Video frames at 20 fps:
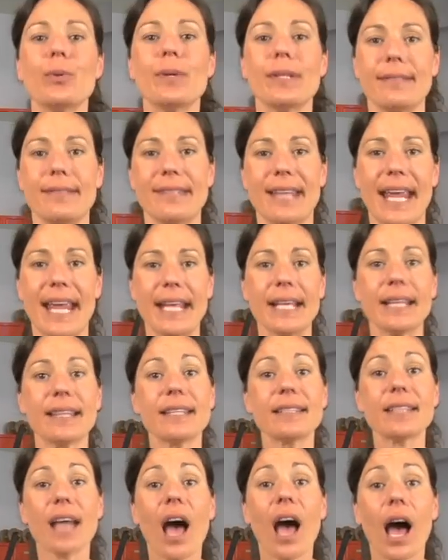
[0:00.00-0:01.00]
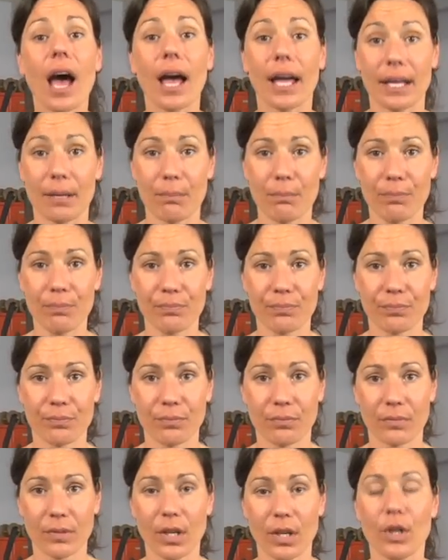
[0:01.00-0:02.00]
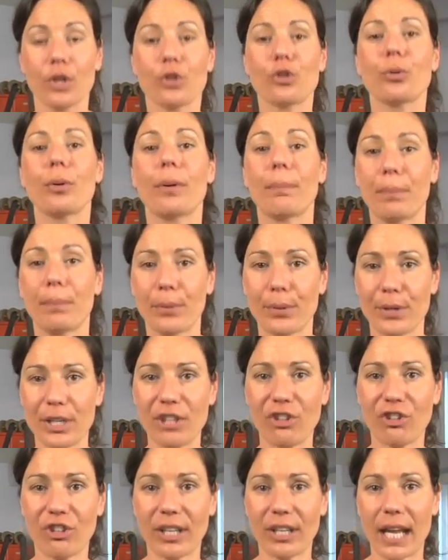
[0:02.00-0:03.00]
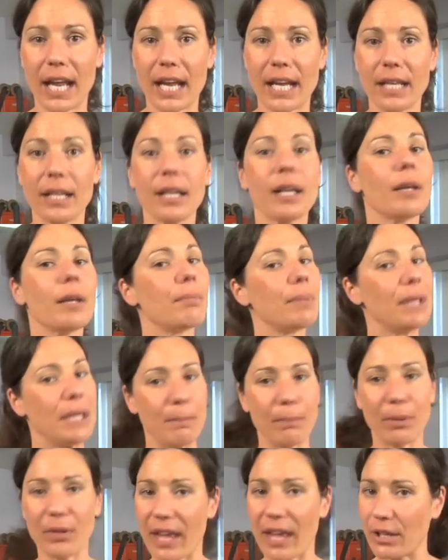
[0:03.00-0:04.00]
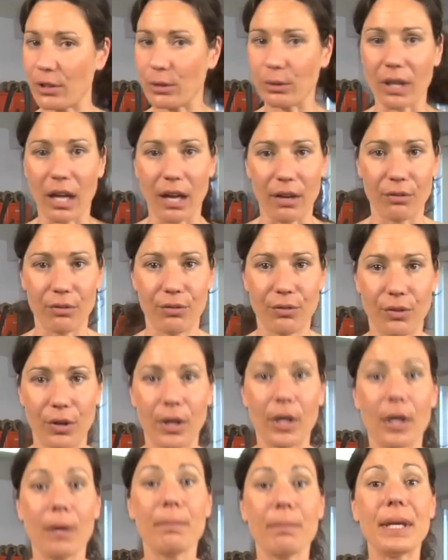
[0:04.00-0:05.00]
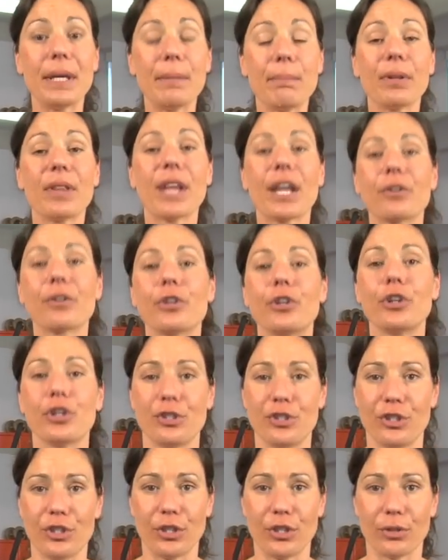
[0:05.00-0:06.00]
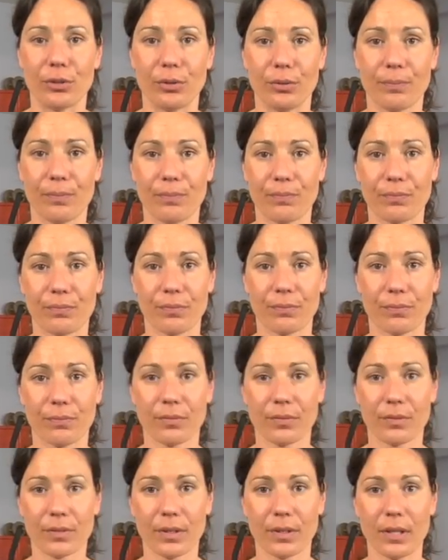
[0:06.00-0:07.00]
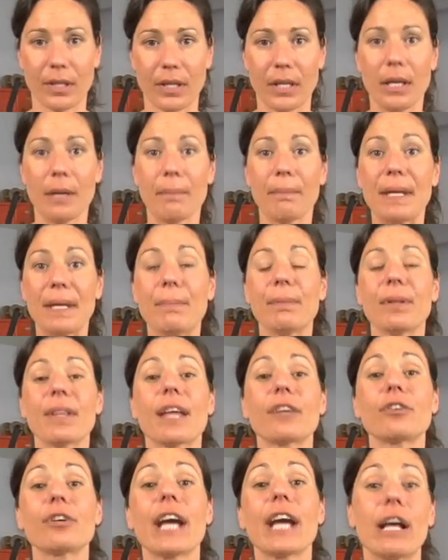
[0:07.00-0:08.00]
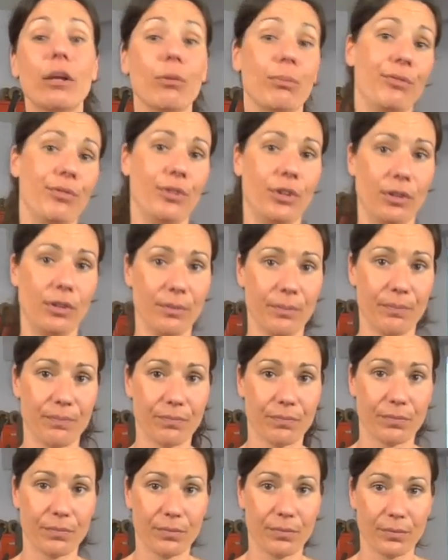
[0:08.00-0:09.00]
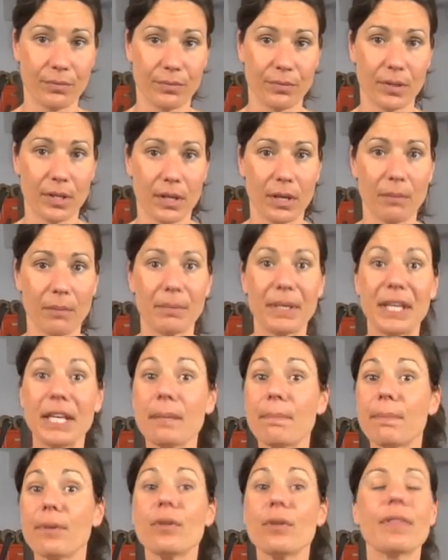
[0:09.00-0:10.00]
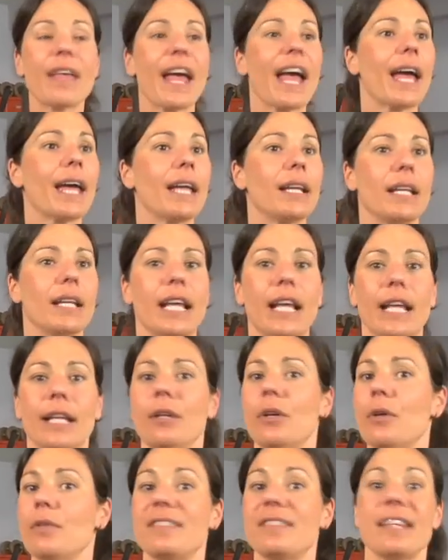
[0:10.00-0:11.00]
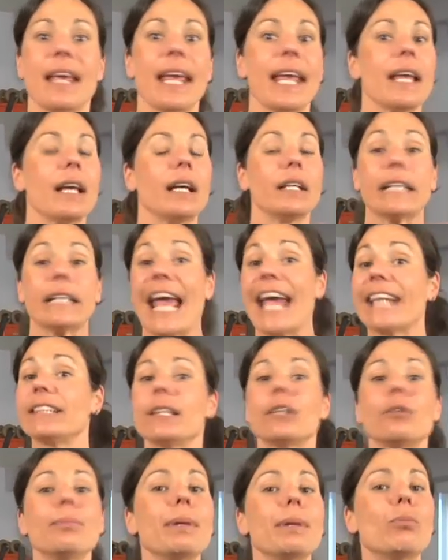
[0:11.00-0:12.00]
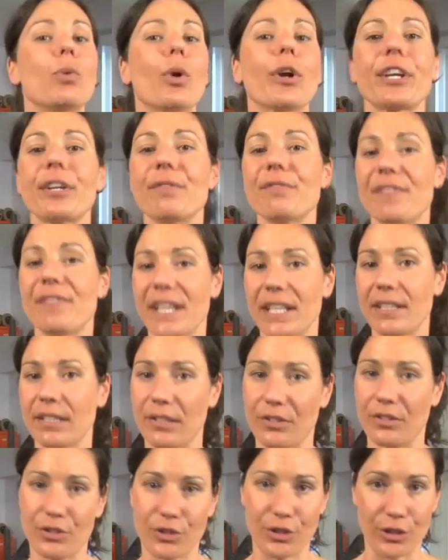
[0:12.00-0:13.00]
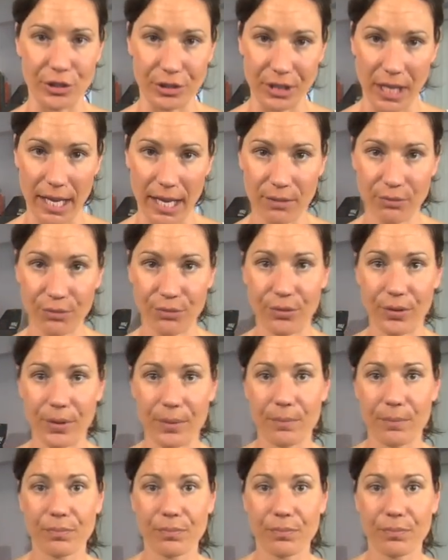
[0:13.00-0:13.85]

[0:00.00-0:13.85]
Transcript: is take the time to appreciate people that you love, people that are good to you, people that are helpful, people that take, add a little bit more convenience to your life.